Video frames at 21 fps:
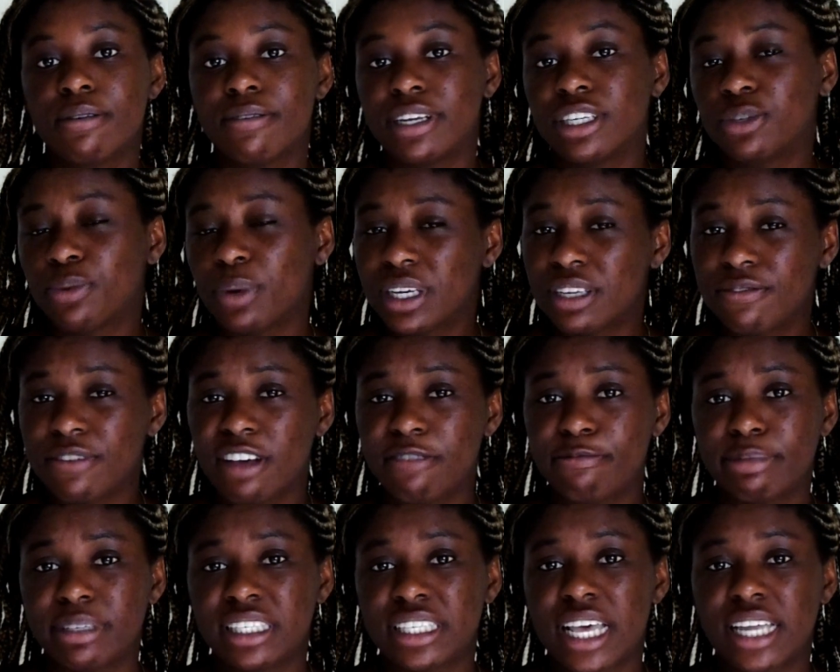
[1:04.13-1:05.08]
I read
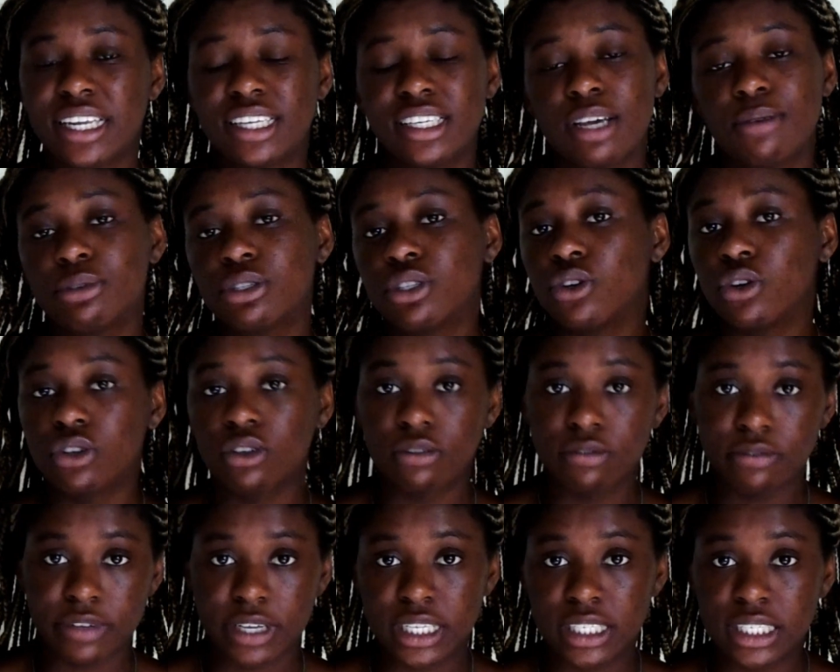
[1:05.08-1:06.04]
25% and I was not
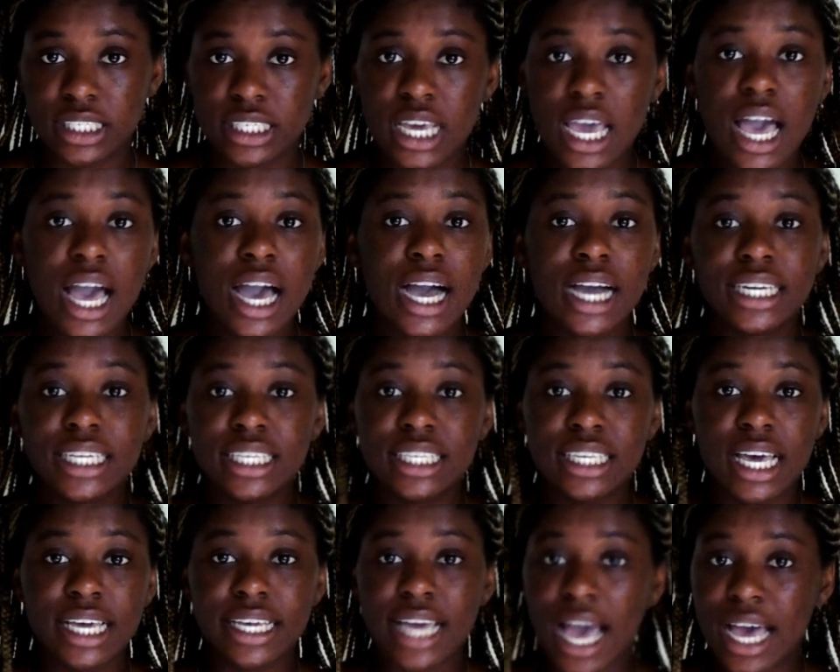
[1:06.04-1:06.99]
convinced. I
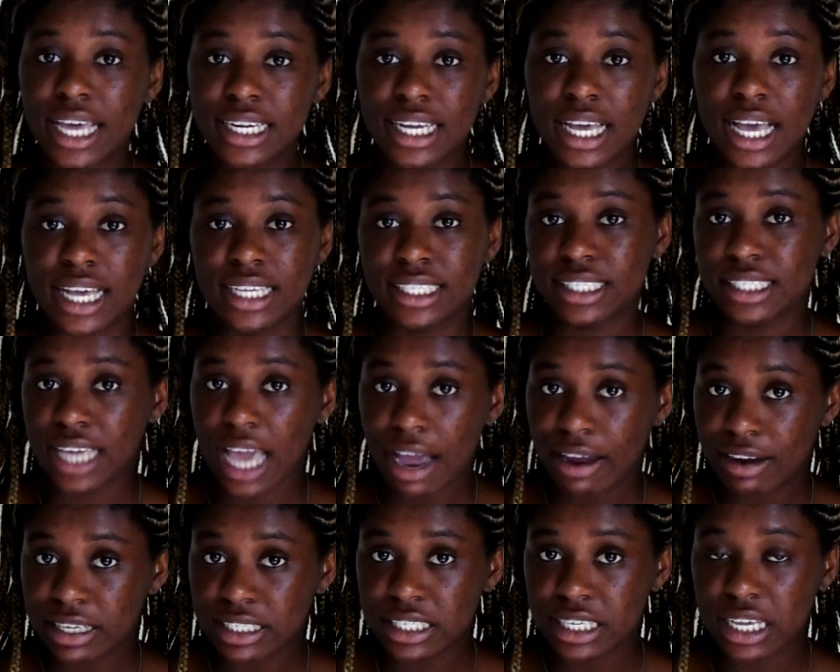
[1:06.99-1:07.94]
didn't like Ana as a
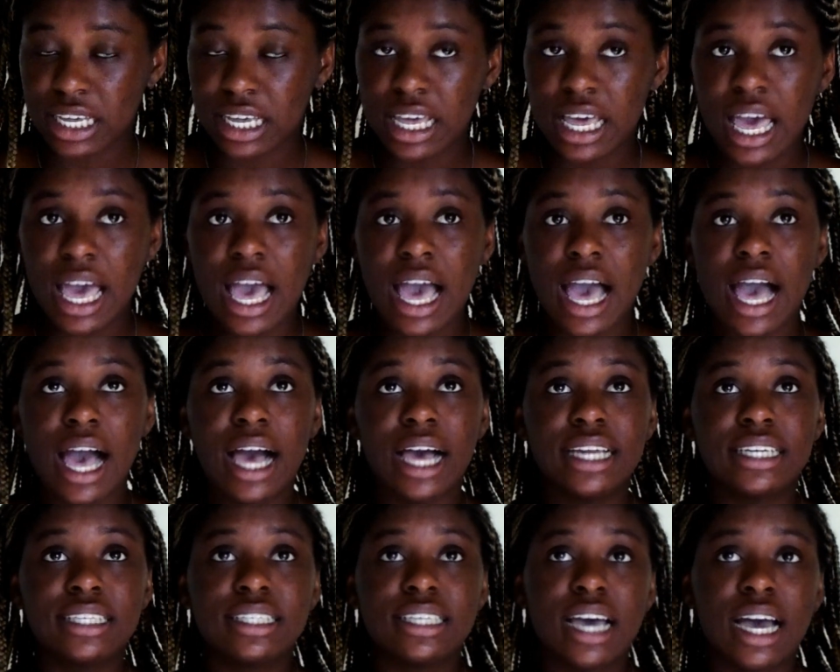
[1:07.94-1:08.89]
character,
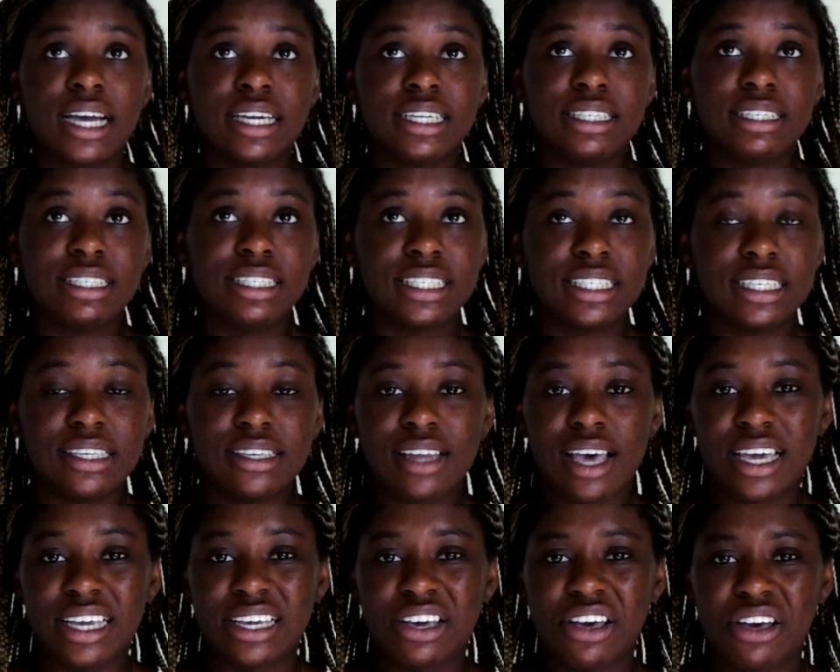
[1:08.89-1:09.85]
and I didn't
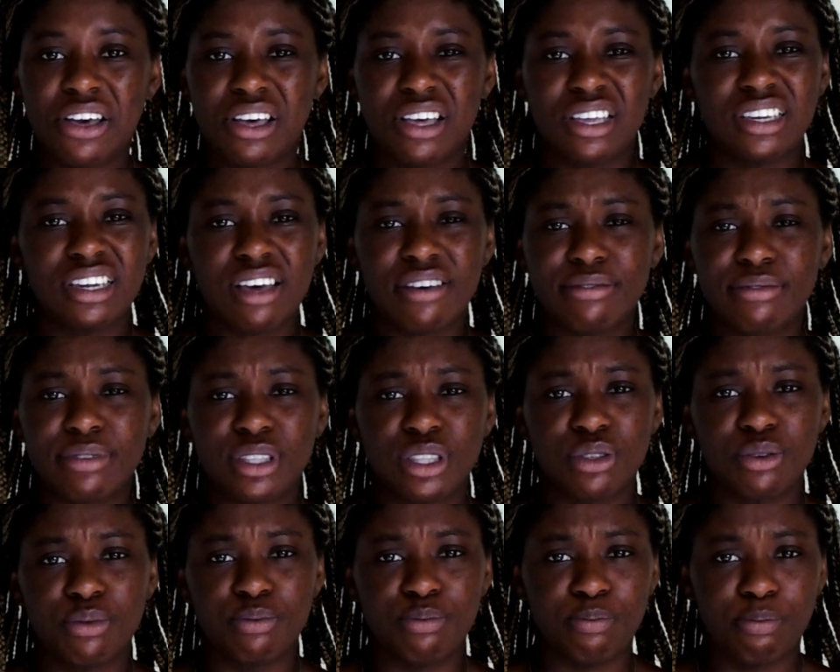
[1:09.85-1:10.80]
like her love with
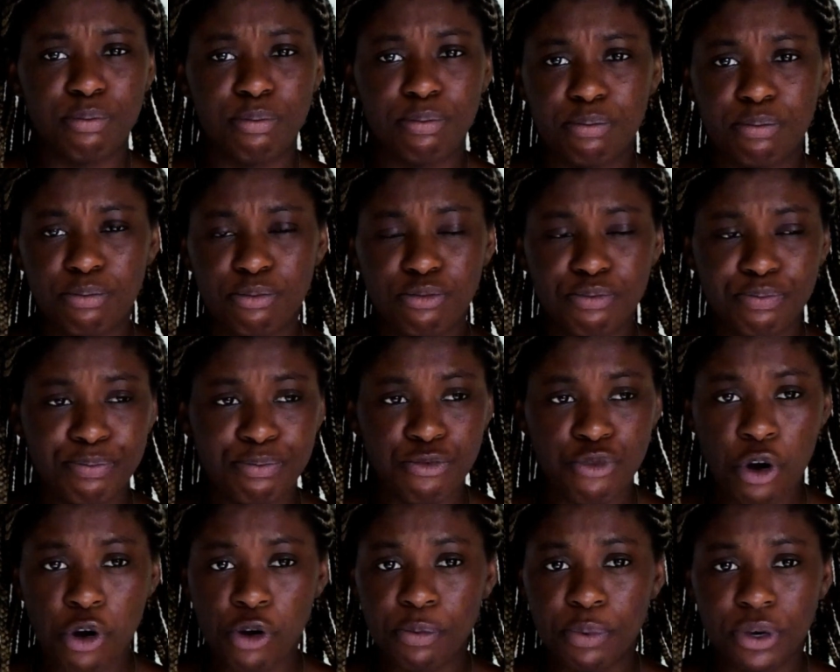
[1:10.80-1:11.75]
the
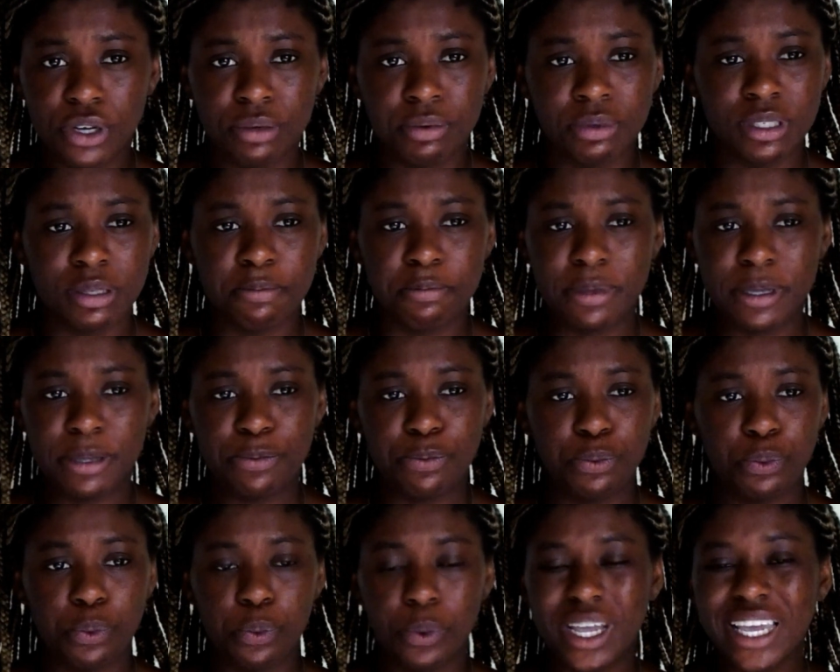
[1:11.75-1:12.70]
rural it was a bit
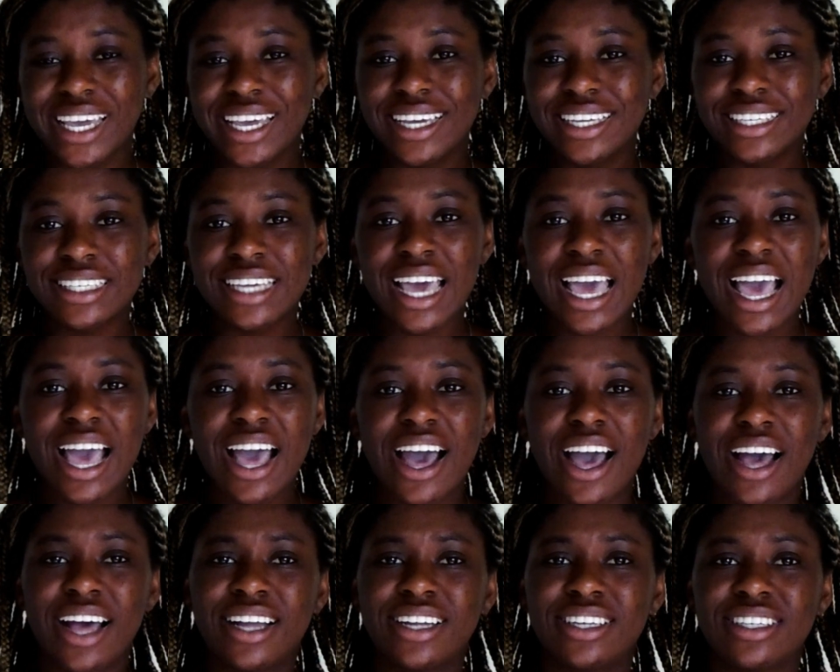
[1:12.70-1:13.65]
weird
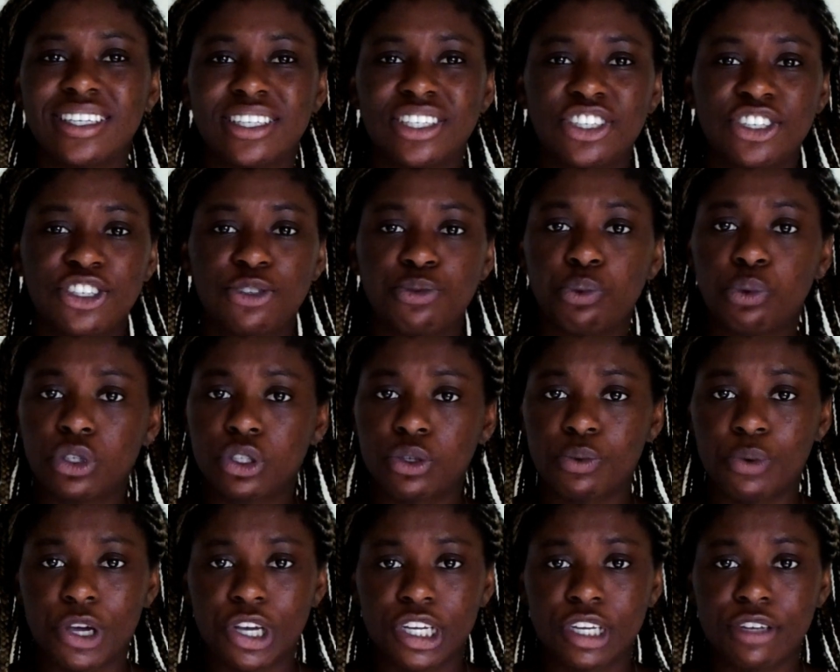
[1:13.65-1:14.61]
and it just
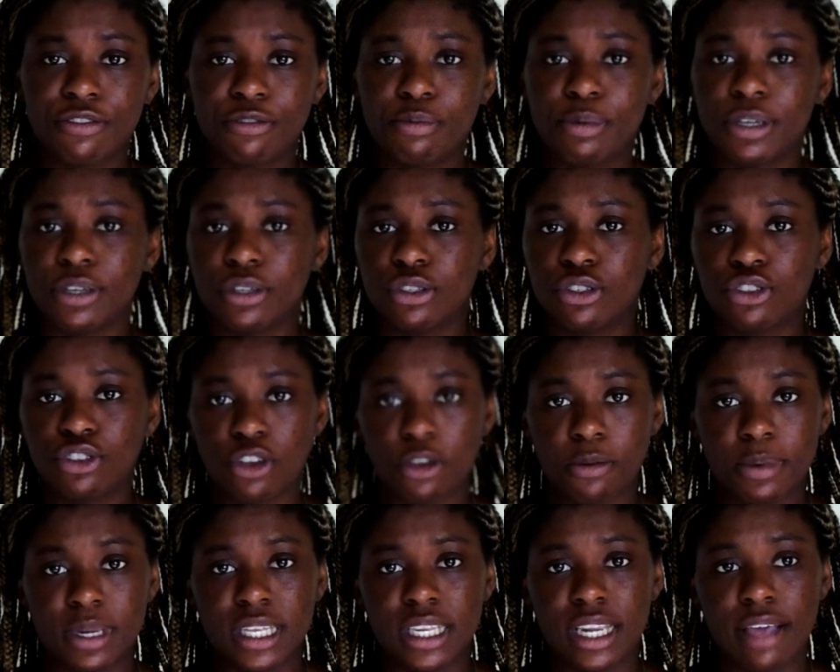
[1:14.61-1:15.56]
wasn't working for me on so
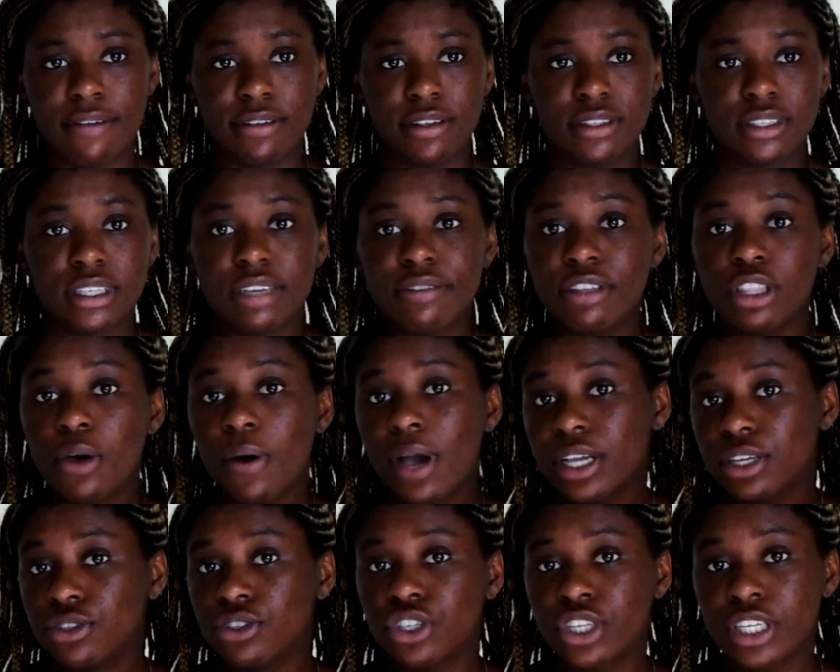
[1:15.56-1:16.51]
many levels even though I
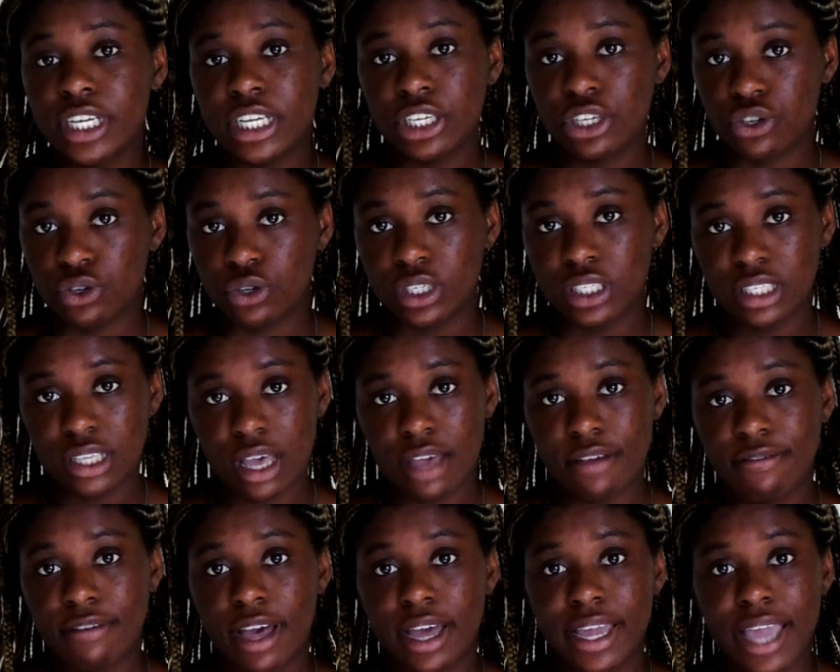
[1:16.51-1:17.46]
usually enjoy
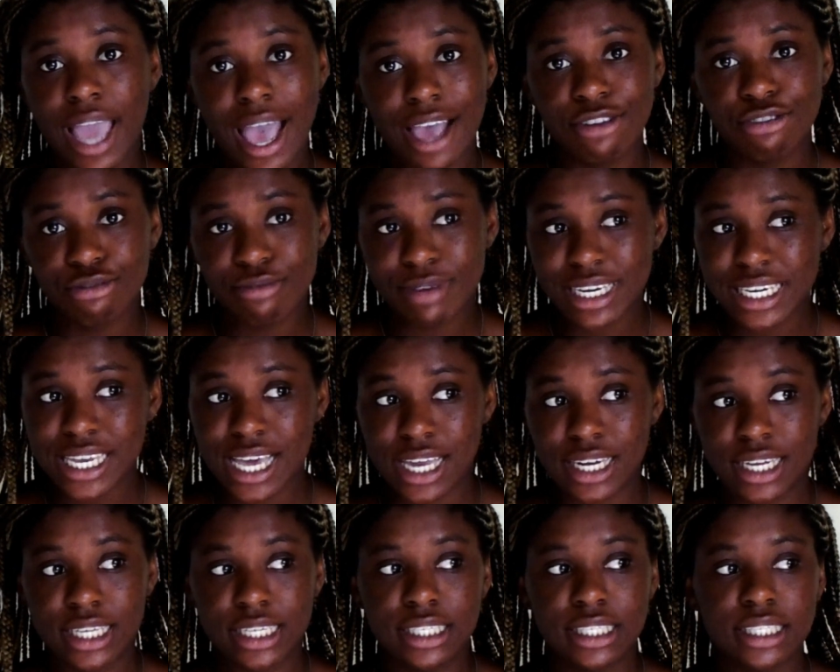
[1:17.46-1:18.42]
sci-fi and
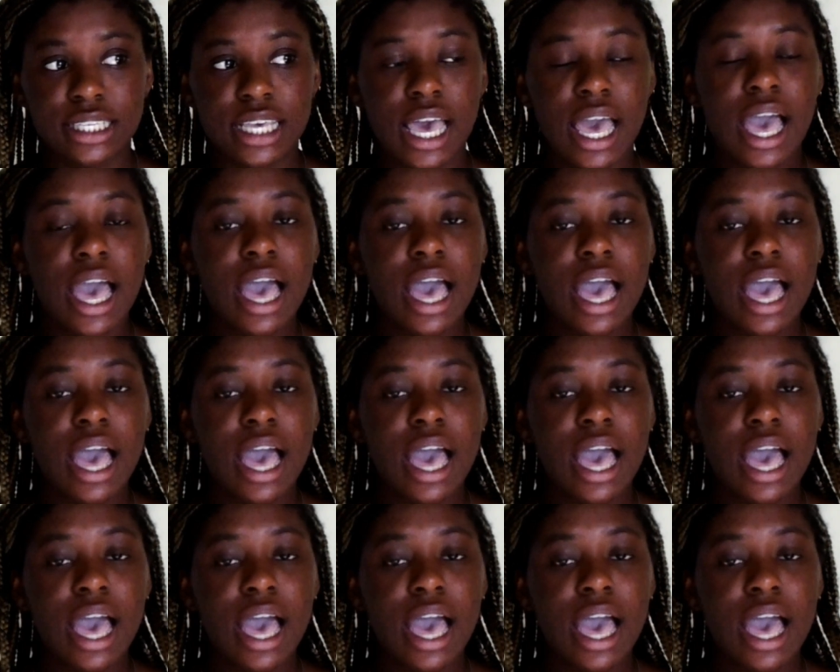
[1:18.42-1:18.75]
retellings.